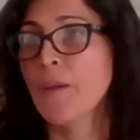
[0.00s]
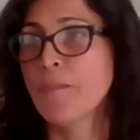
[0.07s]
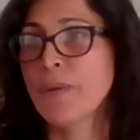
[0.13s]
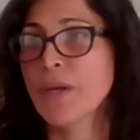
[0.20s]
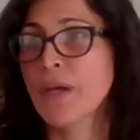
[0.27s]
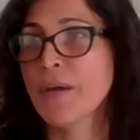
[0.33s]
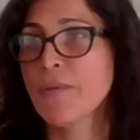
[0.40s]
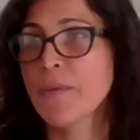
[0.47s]

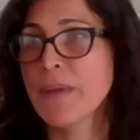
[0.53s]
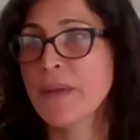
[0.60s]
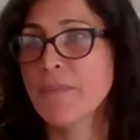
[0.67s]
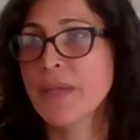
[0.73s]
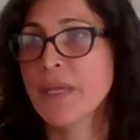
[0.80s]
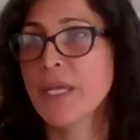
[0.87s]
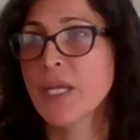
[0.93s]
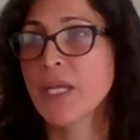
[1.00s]
But I remember
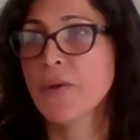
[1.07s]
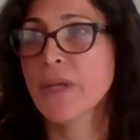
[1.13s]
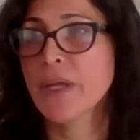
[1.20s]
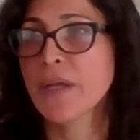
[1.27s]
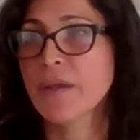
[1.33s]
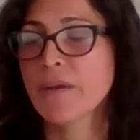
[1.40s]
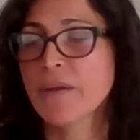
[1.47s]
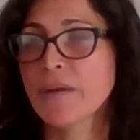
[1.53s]

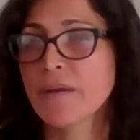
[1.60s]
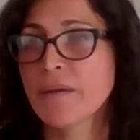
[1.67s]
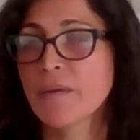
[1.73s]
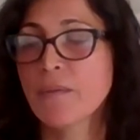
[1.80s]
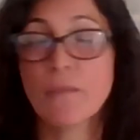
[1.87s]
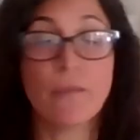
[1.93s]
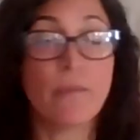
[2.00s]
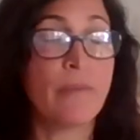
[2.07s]
hearing
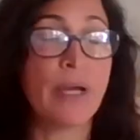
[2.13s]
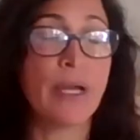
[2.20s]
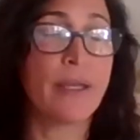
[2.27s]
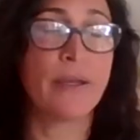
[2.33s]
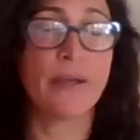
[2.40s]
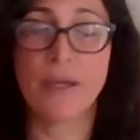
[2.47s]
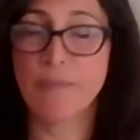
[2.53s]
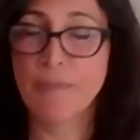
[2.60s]
Mike
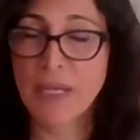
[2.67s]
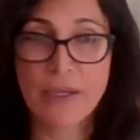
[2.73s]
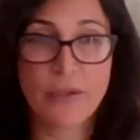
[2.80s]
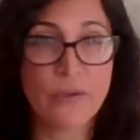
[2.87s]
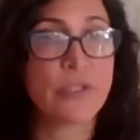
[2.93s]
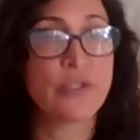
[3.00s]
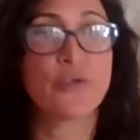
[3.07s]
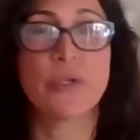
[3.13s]
and I played
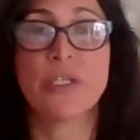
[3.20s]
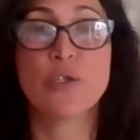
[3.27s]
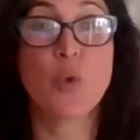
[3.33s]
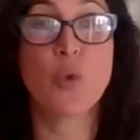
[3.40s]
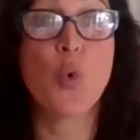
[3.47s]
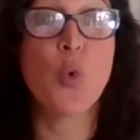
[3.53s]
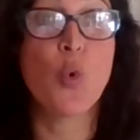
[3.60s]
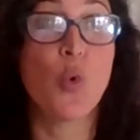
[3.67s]
on the streets
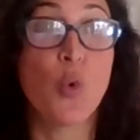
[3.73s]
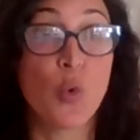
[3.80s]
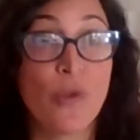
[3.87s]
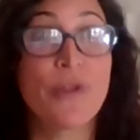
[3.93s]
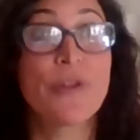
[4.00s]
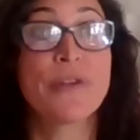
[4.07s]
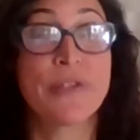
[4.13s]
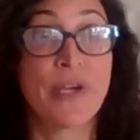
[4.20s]
all
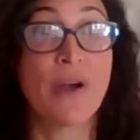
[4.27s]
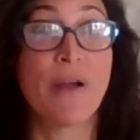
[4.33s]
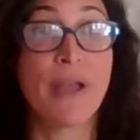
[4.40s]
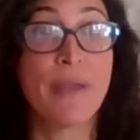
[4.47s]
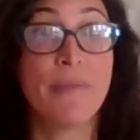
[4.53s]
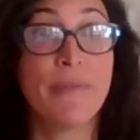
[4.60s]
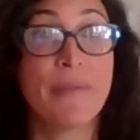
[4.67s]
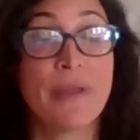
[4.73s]
the
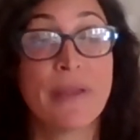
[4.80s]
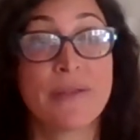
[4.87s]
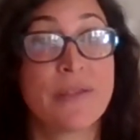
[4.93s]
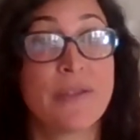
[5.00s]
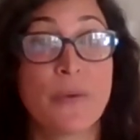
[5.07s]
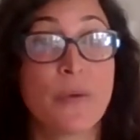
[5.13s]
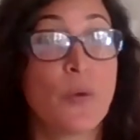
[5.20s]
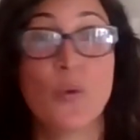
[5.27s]
time. And
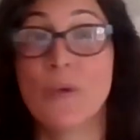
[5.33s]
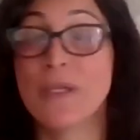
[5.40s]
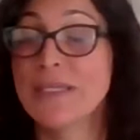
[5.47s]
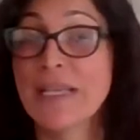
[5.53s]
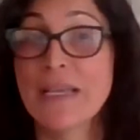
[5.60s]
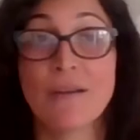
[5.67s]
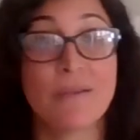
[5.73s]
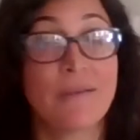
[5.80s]
so we were always
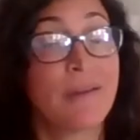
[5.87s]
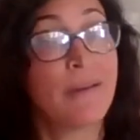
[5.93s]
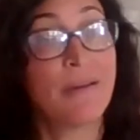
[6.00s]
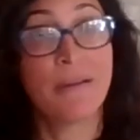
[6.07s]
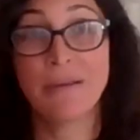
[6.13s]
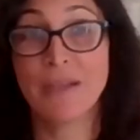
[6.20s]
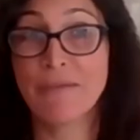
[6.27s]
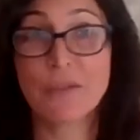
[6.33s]
out,
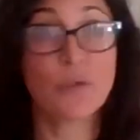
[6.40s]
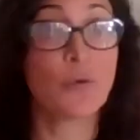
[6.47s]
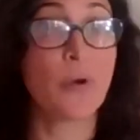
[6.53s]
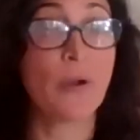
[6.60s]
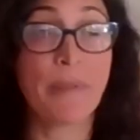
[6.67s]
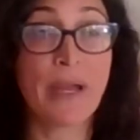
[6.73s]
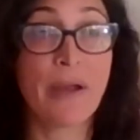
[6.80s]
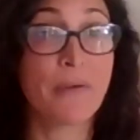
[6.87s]
never saw
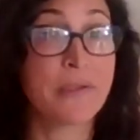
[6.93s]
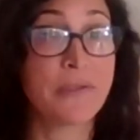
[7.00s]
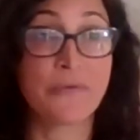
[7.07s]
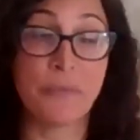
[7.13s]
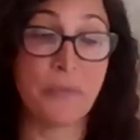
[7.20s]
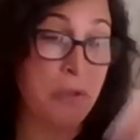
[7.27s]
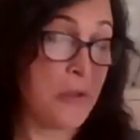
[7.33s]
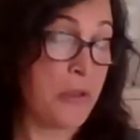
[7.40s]
our parents
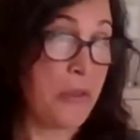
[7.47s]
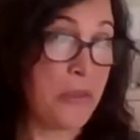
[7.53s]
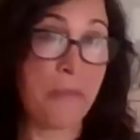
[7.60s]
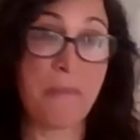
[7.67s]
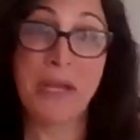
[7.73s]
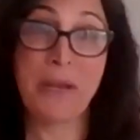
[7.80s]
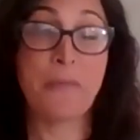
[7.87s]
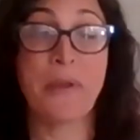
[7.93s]
from the
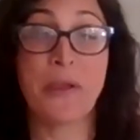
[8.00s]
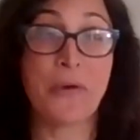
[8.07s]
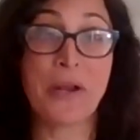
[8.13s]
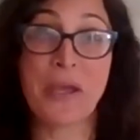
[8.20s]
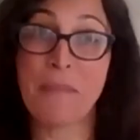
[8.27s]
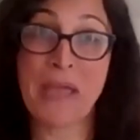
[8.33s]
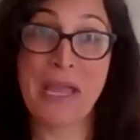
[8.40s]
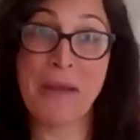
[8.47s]
minute we got
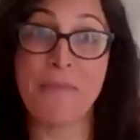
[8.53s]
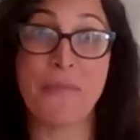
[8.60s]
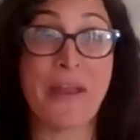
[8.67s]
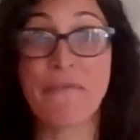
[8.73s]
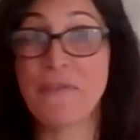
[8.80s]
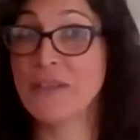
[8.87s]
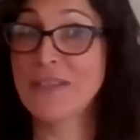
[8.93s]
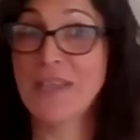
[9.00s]
up, had
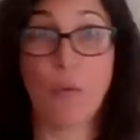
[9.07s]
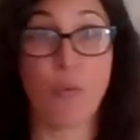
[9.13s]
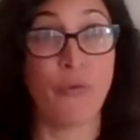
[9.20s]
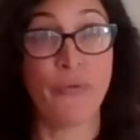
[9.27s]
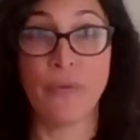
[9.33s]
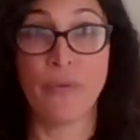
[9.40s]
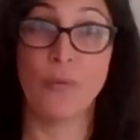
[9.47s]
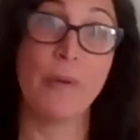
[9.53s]
breakfast,
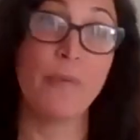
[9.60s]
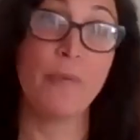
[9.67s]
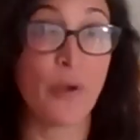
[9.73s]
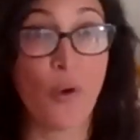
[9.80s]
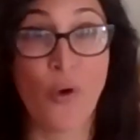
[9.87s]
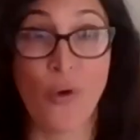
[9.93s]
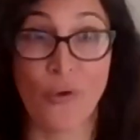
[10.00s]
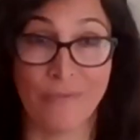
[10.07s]
we were
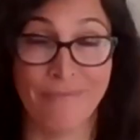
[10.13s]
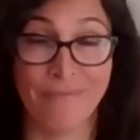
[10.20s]
gone.